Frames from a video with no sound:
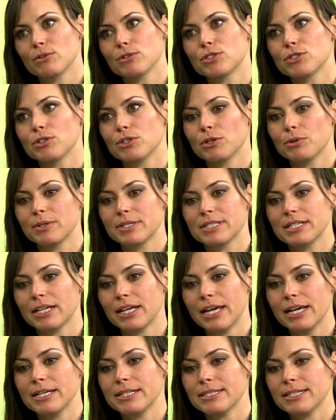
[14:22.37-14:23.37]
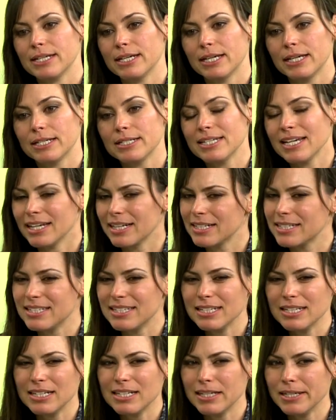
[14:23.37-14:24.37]
So there was a case in
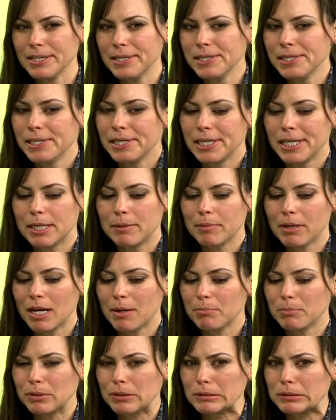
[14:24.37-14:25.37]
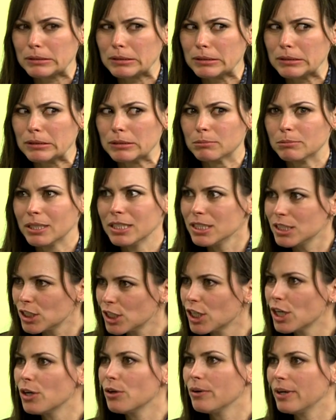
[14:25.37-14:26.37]
Tennessee um, a couple months
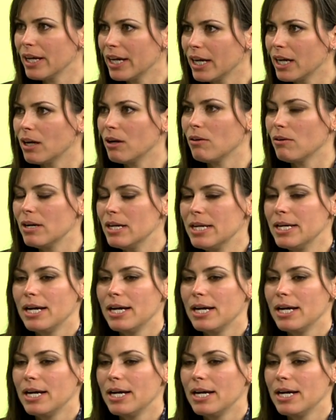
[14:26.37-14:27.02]
ago now now.